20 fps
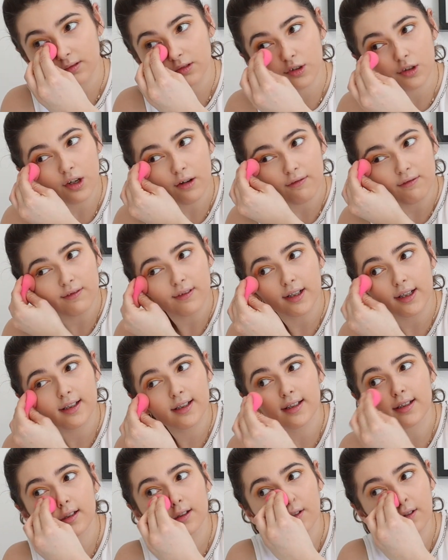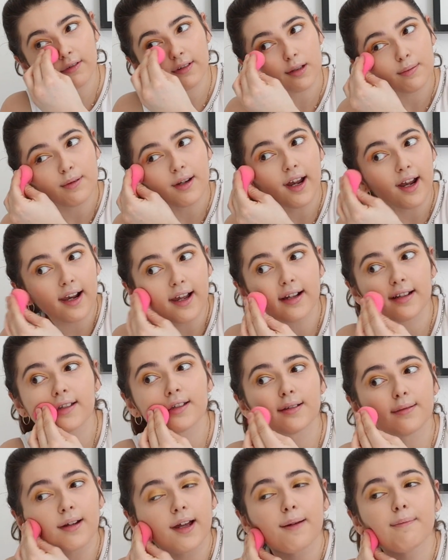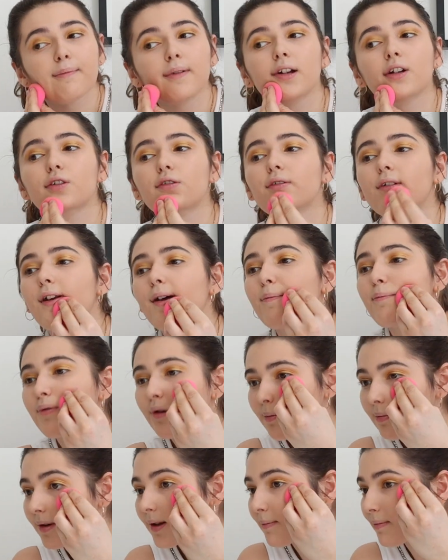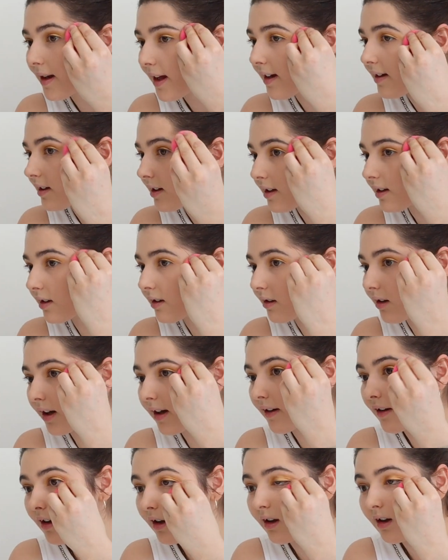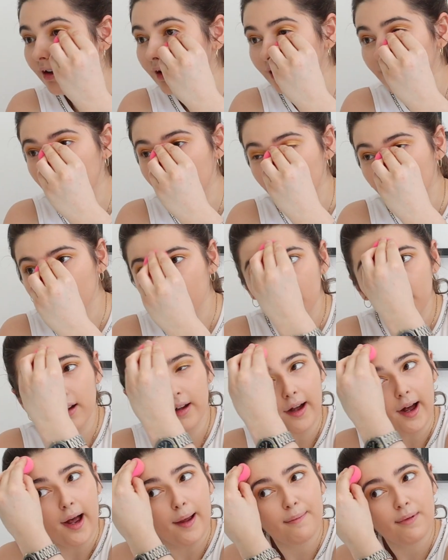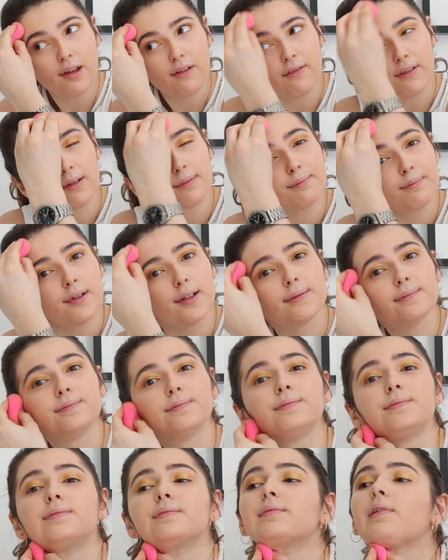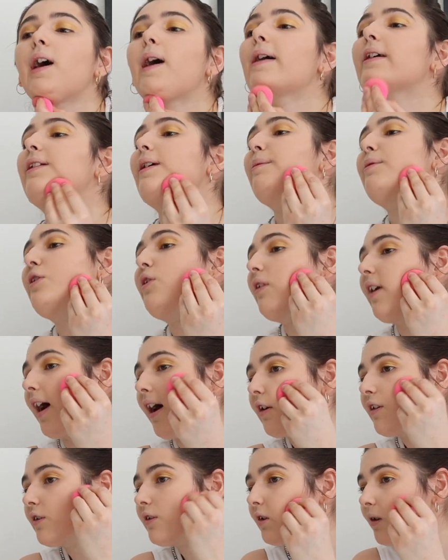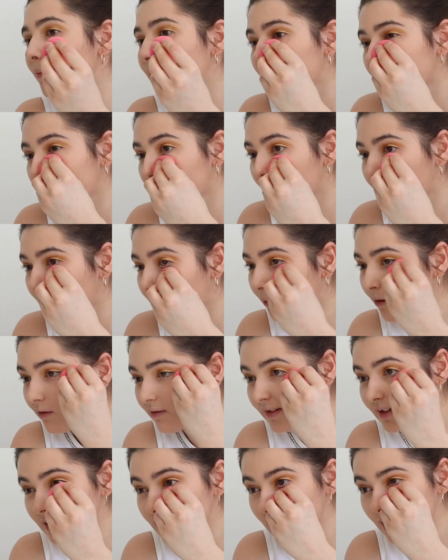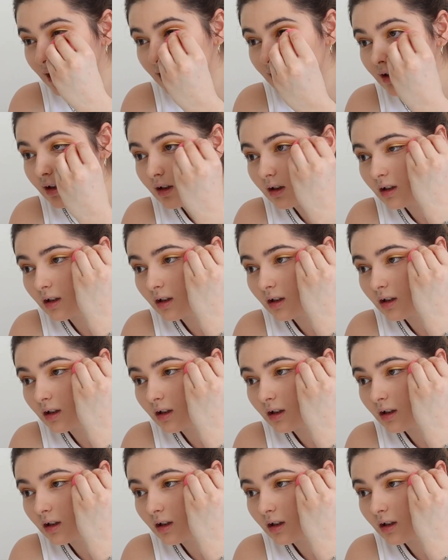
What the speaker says: you don't really need to do this, but I like to like make sure that I'm properly blended and like I'm even, but it's up to you on how you do your makeup, obviously.